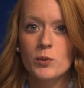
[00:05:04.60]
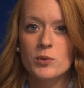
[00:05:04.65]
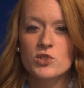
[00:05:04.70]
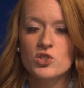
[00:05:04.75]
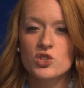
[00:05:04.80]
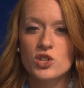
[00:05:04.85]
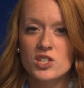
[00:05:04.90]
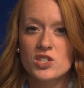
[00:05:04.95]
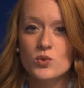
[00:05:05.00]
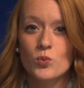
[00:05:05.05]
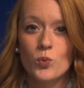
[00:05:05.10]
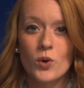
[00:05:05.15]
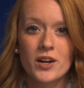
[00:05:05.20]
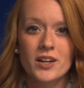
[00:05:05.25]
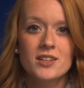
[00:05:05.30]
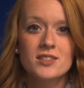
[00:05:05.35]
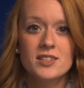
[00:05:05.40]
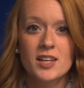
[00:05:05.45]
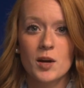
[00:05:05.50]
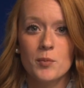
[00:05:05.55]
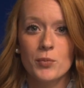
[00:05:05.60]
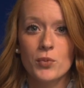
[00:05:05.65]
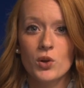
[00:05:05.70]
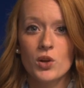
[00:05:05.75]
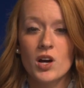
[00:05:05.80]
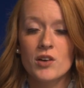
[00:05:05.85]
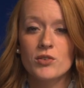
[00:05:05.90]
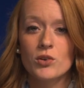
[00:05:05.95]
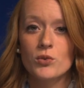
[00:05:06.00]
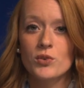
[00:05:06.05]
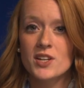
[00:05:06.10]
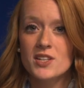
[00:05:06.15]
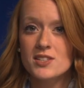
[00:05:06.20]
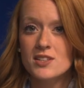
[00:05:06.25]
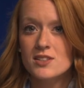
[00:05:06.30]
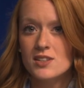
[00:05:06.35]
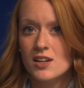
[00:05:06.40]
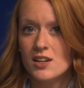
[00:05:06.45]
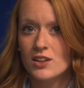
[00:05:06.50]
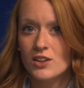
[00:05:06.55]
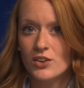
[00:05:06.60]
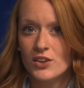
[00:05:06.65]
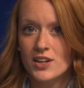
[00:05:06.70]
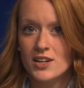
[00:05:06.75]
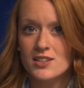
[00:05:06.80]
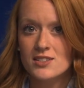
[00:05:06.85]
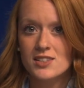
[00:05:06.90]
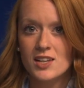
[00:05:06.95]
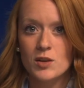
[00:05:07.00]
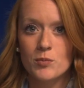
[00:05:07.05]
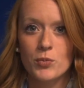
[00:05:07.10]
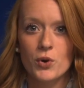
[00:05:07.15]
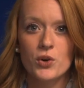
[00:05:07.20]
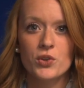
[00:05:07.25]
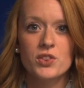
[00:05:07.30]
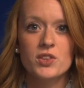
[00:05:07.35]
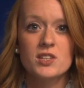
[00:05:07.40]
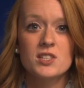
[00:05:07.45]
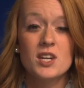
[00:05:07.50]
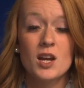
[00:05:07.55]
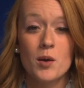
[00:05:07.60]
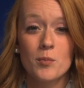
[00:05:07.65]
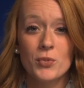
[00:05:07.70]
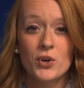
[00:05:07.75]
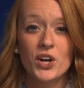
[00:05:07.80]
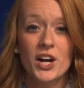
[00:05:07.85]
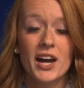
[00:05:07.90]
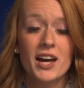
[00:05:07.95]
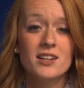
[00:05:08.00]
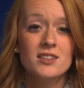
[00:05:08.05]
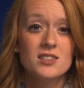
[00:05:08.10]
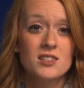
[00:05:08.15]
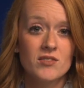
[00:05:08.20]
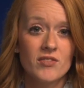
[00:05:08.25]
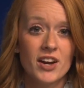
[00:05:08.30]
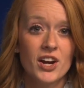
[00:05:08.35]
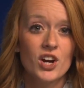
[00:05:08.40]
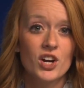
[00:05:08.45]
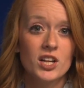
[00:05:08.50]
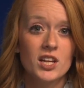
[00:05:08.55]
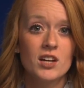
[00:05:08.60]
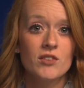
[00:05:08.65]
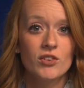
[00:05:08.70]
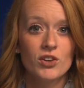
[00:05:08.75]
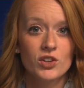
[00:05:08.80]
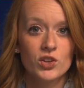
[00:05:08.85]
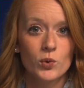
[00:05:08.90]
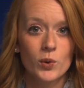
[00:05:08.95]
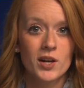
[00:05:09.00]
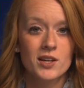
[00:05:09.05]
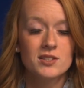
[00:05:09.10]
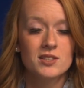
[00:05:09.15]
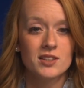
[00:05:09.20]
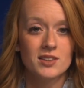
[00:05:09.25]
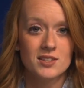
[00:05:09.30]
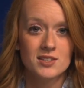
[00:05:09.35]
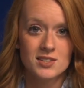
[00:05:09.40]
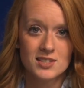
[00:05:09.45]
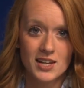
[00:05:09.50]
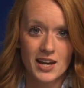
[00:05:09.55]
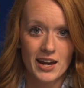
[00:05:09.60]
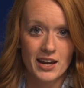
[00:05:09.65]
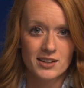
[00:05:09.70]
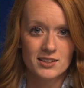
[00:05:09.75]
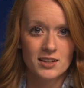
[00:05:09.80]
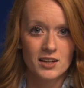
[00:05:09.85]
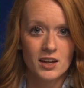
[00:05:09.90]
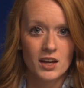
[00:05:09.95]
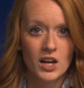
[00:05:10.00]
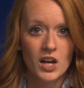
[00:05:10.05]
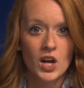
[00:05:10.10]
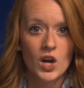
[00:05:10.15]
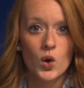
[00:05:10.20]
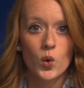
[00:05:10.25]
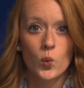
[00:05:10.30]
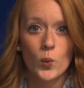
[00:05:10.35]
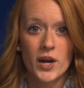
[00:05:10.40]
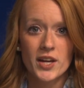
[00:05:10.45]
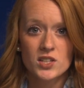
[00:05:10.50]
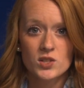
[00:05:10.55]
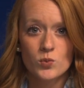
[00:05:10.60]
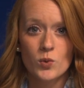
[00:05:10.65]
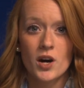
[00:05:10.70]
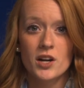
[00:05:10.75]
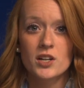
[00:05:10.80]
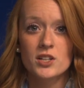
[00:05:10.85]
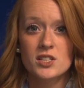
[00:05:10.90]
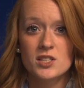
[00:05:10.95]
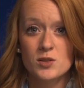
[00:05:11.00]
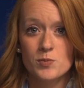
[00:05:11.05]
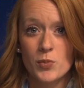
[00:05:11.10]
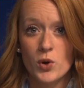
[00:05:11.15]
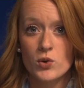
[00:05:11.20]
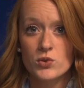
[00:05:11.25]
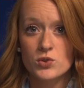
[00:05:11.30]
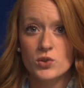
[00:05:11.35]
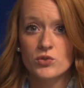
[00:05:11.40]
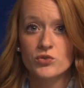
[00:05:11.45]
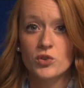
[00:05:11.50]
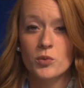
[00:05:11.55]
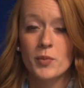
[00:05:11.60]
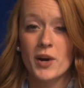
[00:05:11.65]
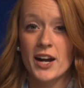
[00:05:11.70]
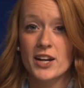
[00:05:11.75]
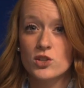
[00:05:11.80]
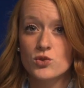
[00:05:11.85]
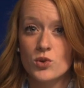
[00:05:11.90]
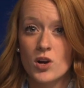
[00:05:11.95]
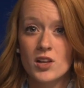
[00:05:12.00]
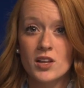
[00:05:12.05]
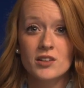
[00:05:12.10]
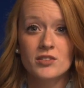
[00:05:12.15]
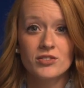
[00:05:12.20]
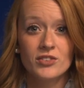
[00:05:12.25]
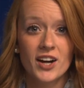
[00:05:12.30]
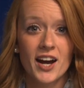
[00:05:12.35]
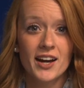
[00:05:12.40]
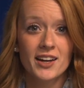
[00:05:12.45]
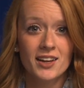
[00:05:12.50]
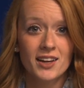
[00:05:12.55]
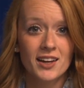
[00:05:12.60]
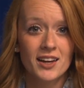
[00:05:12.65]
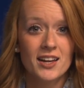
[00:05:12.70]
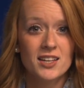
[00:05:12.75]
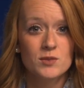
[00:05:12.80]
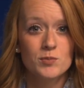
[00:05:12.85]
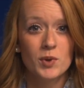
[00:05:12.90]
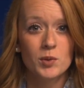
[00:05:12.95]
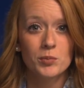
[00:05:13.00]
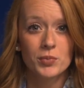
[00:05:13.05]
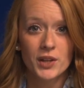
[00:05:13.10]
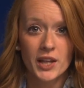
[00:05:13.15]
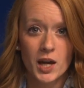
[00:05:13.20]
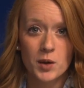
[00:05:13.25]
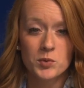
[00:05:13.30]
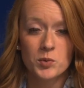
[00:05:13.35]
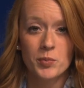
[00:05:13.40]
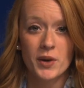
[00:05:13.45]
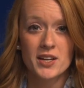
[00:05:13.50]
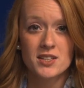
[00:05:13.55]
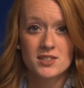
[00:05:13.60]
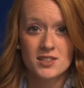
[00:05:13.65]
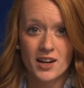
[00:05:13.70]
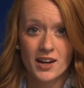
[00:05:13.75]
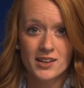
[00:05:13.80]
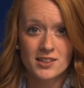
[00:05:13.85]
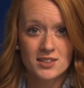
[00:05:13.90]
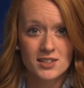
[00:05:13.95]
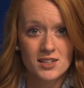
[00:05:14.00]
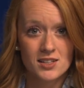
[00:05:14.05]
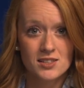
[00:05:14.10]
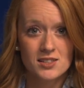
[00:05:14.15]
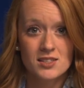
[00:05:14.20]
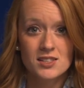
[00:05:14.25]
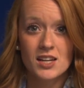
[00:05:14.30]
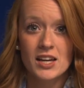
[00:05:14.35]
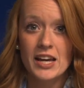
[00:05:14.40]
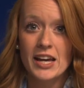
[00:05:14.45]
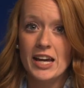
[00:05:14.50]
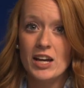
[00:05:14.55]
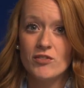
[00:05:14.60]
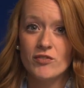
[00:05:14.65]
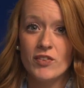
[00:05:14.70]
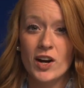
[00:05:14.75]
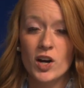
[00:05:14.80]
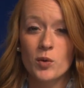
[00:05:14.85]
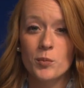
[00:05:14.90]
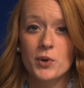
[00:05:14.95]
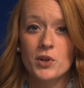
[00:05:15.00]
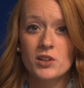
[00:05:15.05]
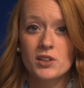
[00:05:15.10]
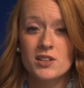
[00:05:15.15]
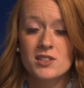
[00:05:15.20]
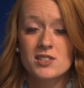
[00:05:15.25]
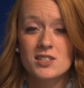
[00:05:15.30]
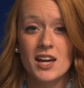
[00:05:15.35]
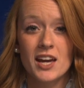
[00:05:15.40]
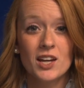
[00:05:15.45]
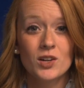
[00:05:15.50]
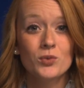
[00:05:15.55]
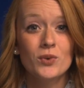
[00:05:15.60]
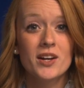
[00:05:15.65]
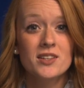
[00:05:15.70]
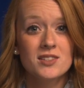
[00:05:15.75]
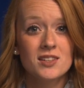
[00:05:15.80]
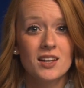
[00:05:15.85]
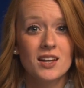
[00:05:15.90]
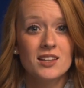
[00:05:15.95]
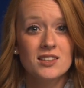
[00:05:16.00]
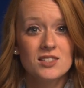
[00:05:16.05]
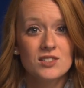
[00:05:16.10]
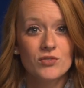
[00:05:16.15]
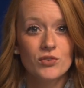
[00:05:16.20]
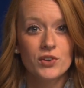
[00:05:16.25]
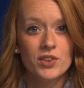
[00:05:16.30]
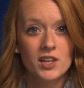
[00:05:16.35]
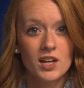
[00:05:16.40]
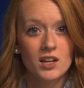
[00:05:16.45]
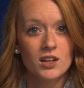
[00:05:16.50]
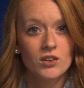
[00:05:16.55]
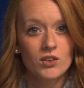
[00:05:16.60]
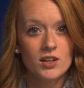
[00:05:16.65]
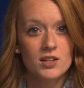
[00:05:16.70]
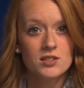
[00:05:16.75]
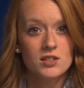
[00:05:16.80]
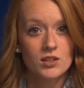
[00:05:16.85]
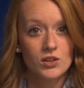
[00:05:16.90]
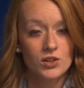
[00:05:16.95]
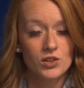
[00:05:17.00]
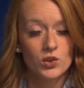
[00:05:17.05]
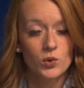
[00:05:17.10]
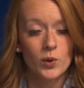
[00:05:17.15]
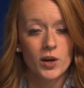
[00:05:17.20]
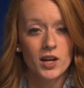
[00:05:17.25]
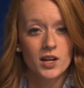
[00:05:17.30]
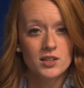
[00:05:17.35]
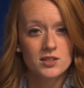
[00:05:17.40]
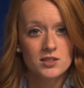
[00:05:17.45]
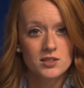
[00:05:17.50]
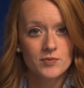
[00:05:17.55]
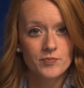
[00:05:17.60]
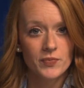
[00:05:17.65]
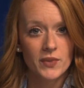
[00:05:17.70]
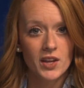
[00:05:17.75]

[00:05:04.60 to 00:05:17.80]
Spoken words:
was just one example of a recent increase in both the number and severity of earthquakes in the state. Wastewater disposal from hydraulic fracking has been blamed by scientists, environmentalists, and residents for the increase in earthquakes.